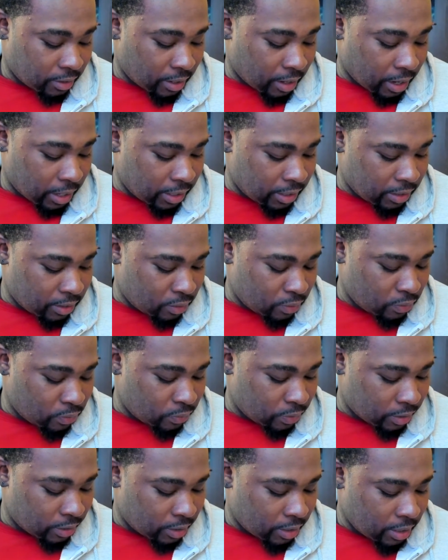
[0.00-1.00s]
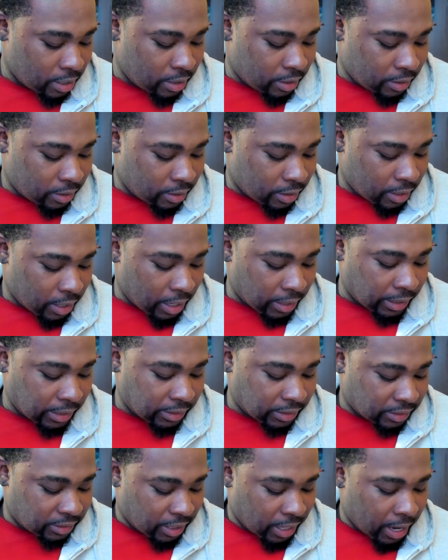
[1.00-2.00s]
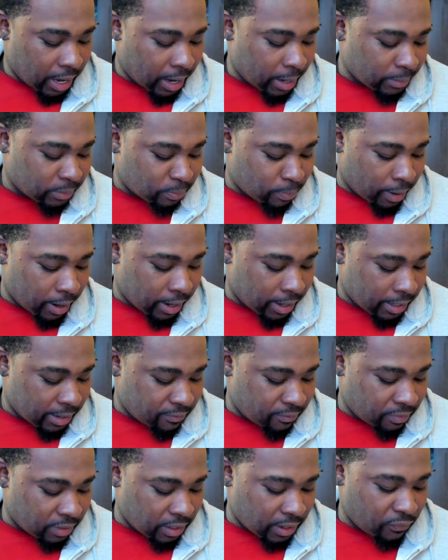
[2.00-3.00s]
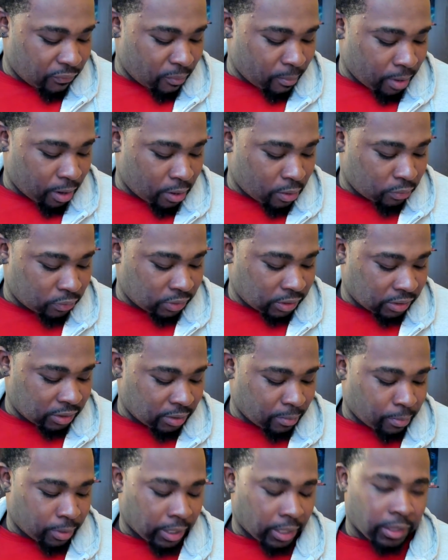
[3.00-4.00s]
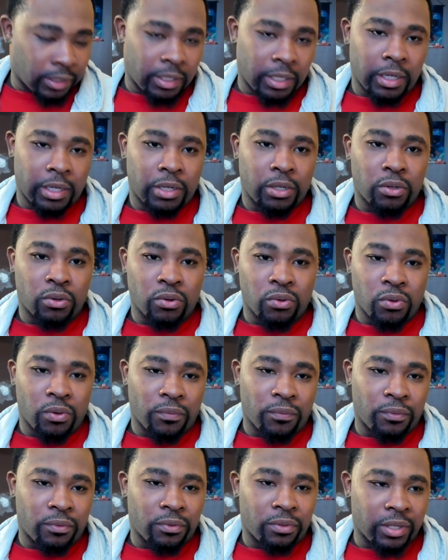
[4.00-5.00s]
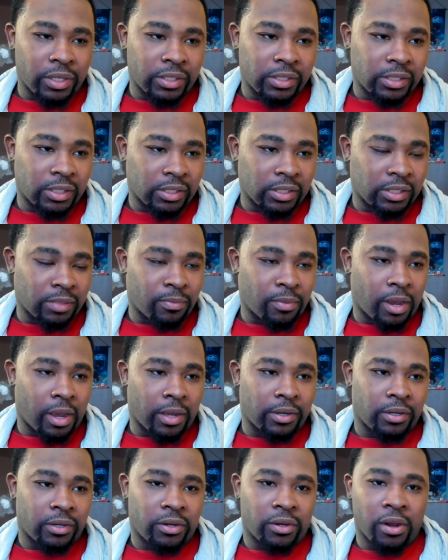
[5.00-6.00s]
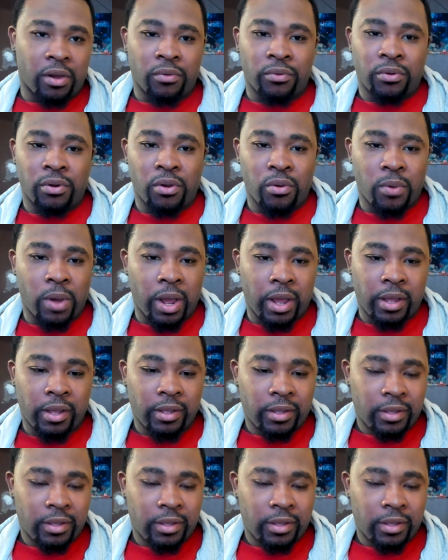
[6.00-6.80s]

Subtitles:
I did the time spy and everything for my old system, but I didn't do it for this system. I don't know why.